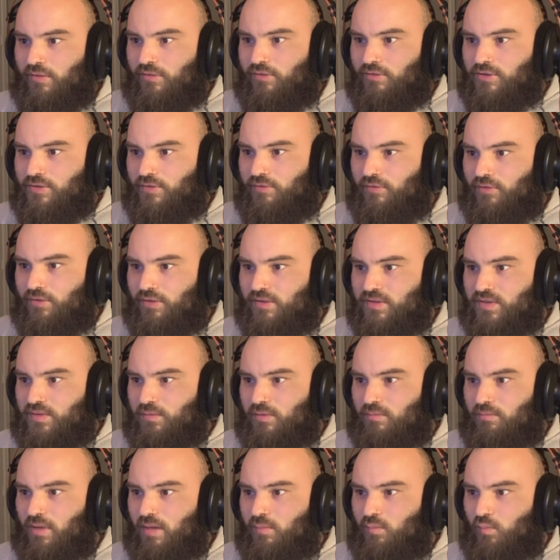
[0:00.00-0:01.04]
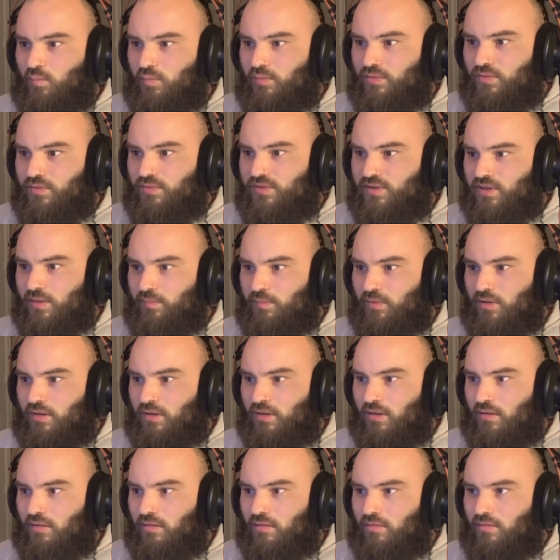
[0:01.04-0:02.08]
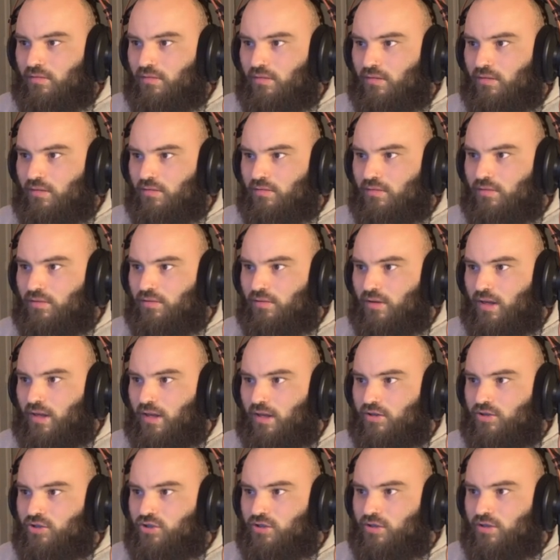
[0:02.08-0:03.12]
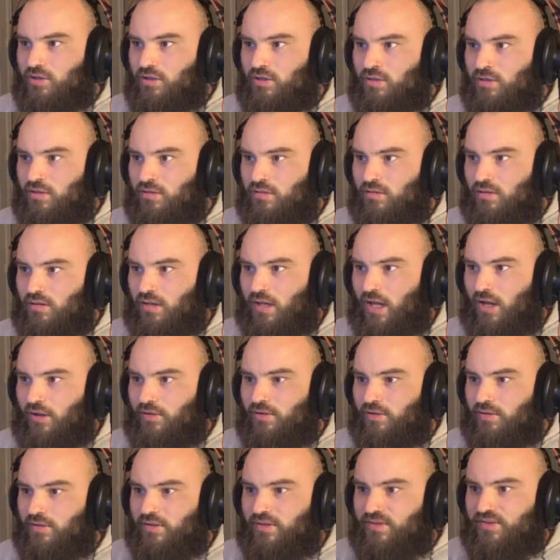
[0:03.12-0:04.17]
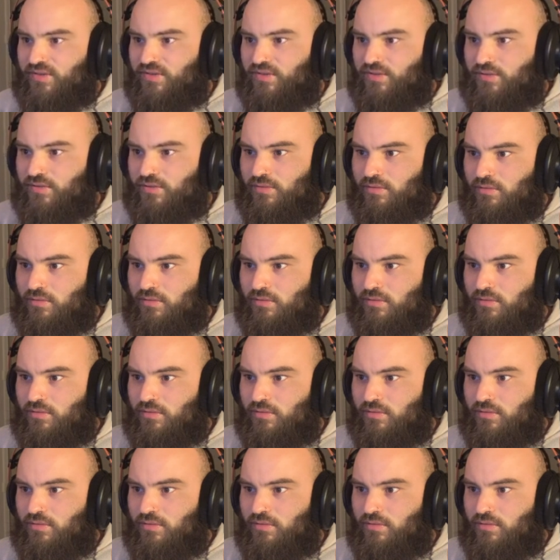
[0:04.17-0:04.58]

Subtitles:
So for this one, maybe we'll do something a little edgy, calculus.